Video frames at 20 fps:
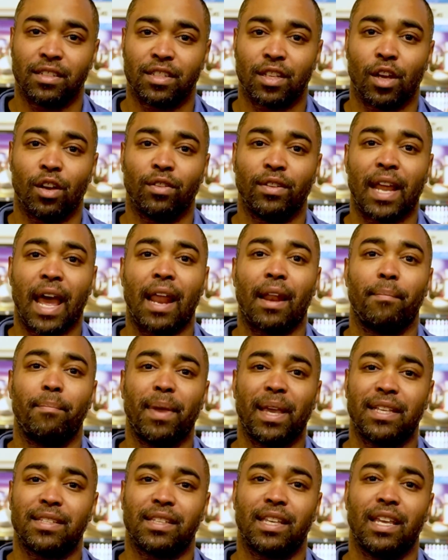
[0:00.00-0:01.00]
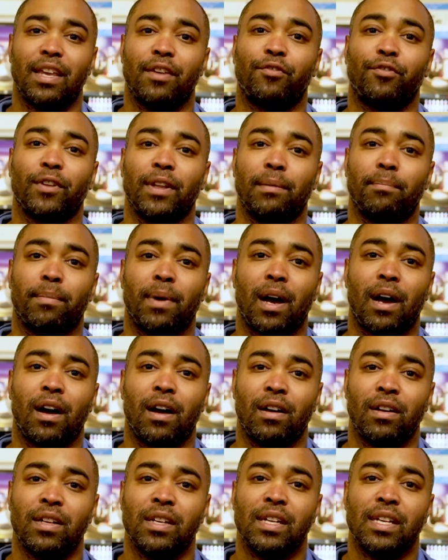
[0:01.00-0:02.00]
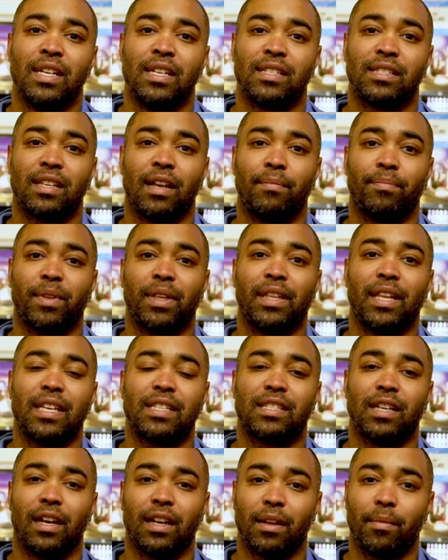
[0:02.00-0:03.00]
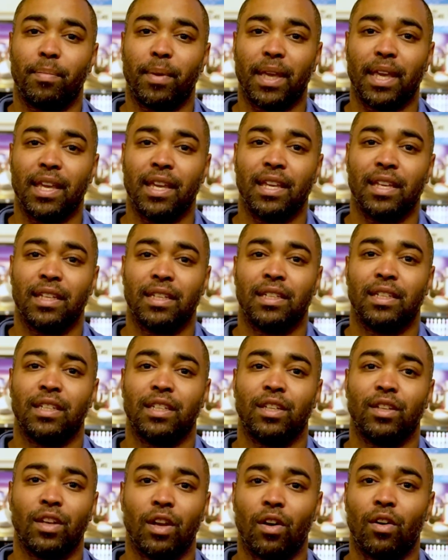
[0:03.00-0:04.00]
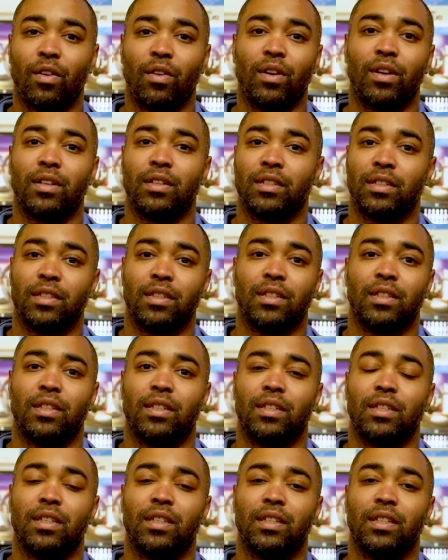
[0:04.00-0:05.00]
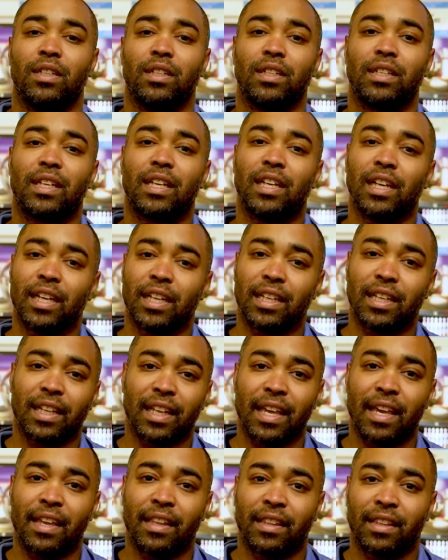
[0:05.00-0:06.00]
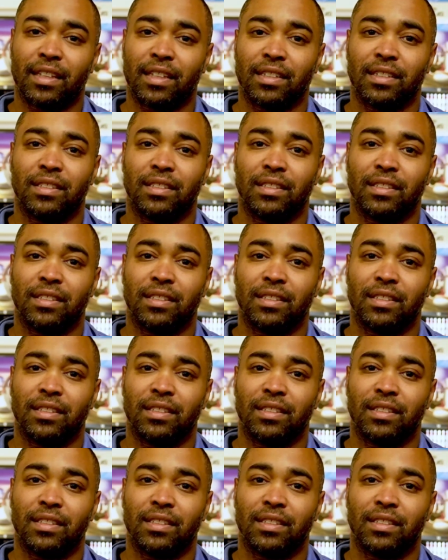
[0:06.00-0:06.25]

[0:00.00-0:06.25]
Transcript: So not a big skid flip ball, something that's going to be good length,